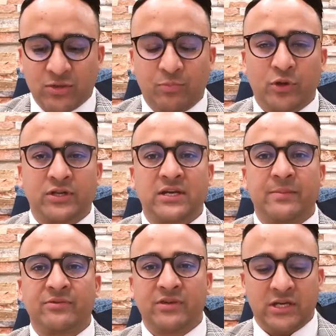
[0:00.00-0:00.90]
important
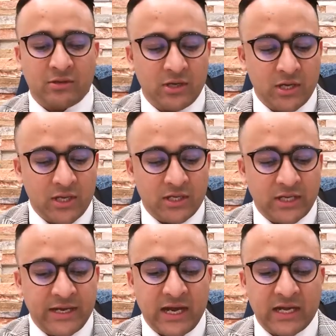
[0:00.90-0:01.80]
time of the year.
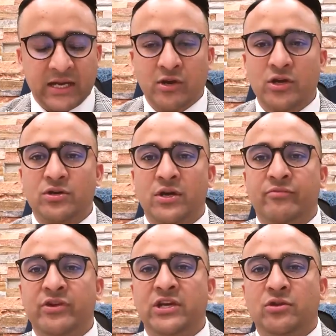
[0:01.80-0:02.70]
And I cannot
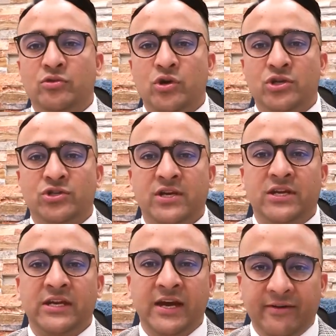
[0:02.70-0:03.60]
regurgitate
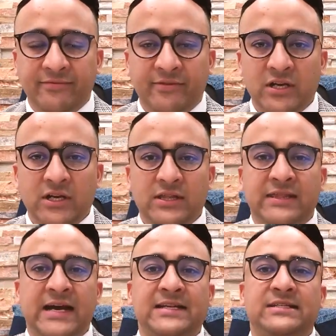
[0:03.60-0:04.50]
enough
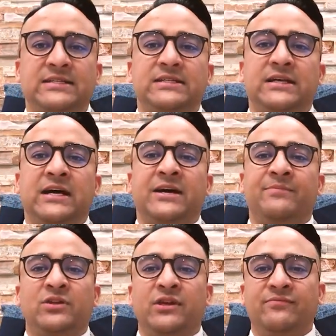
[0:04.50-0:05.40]
that,
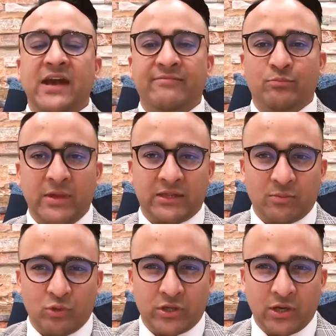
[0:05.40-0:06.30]
if you haven't made the
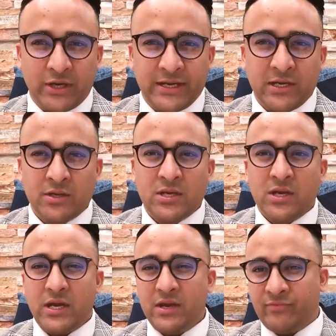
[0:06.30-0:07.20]
booking already,
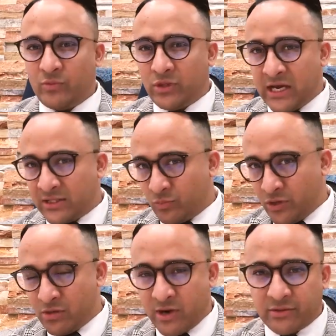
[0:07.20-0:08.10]
even with us, with
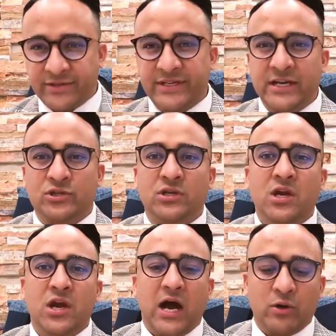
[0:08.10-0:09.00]
your migration agent,
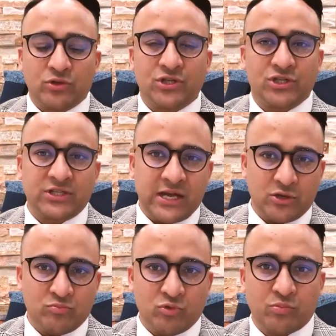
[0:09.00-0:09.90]
I would suggest that
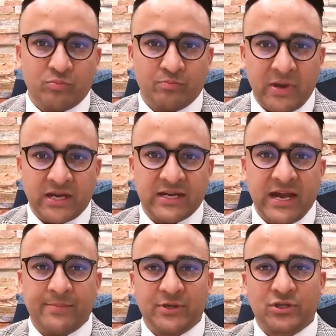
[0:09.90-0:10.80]
you make it
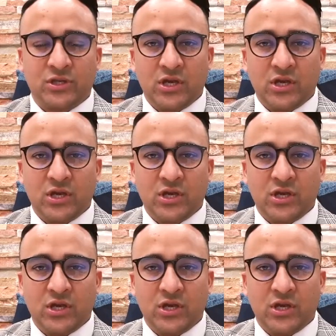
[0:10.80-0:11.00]
now, because